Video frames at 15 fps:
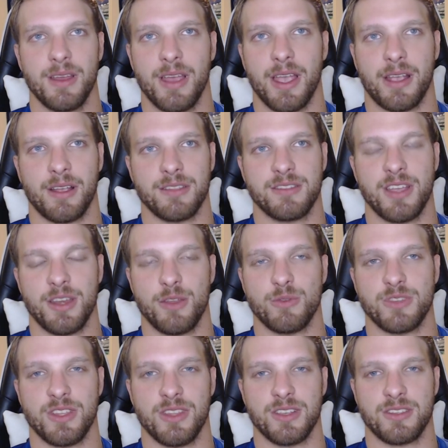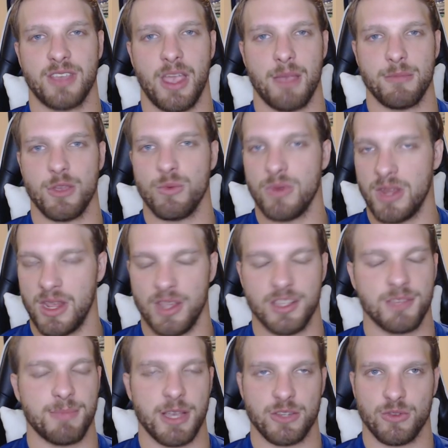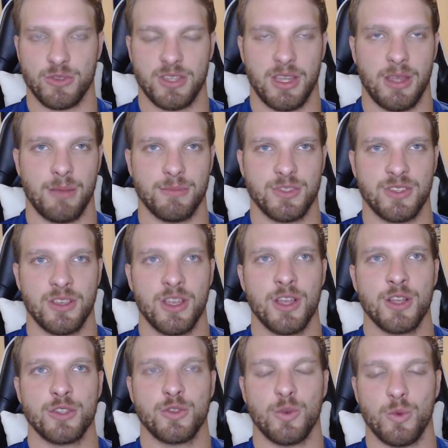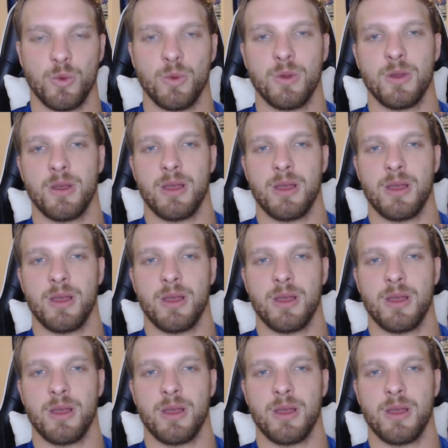It continues in this game. You need special teams to